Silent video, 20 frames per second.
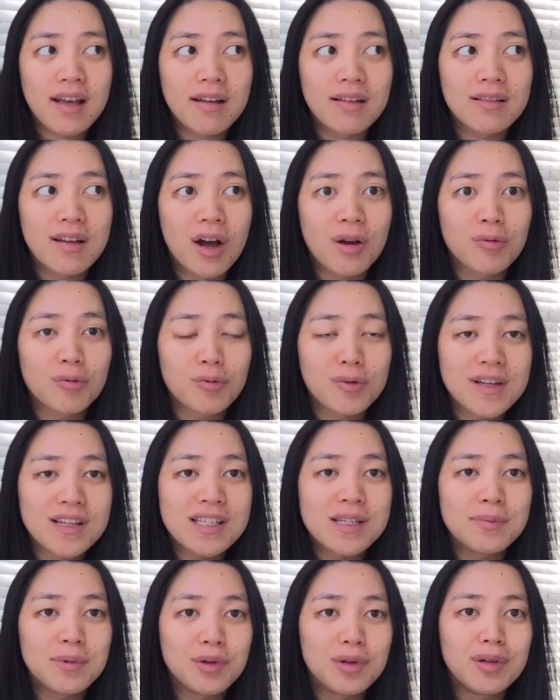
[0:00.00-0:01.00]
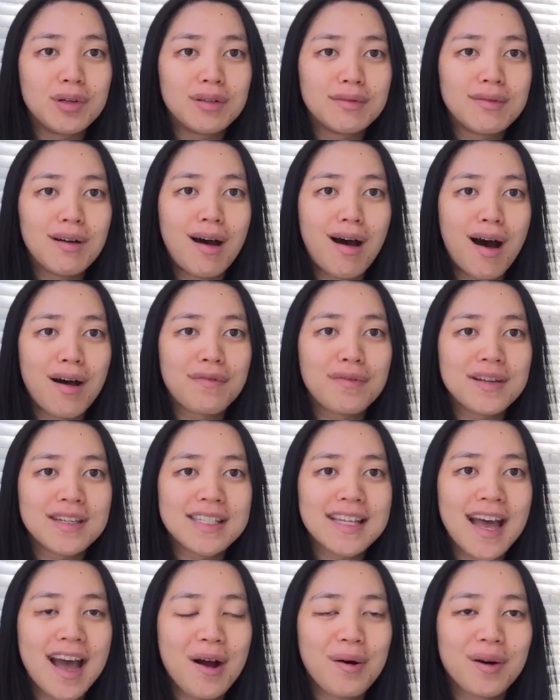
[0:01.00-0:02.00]
a reasonable office
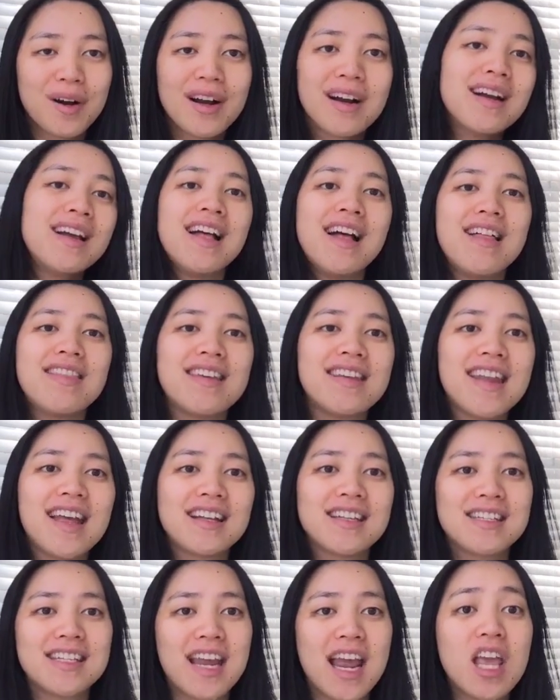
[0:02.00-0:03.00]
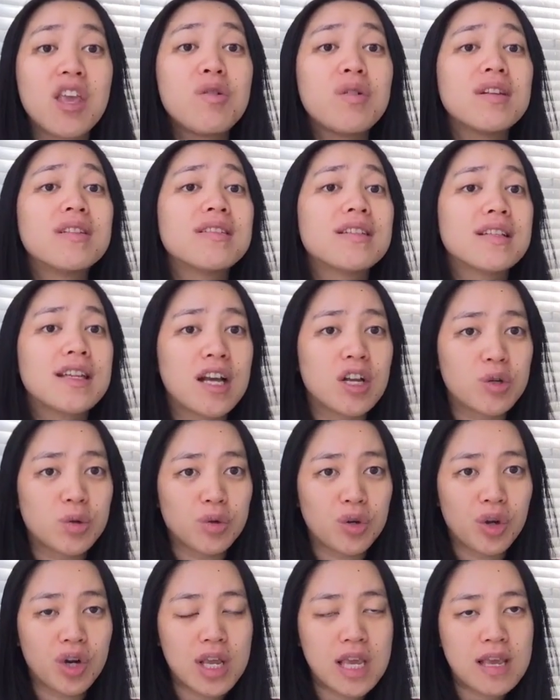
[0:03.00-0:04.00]
hour the next day. You can
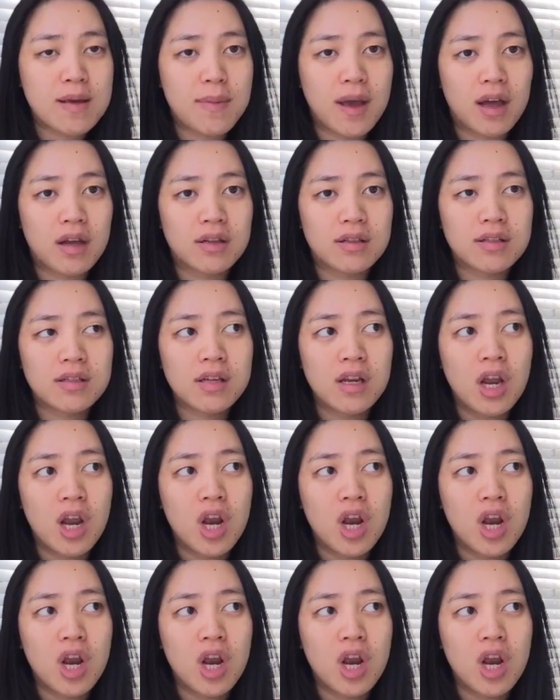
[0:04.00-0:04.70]
schedule your emails.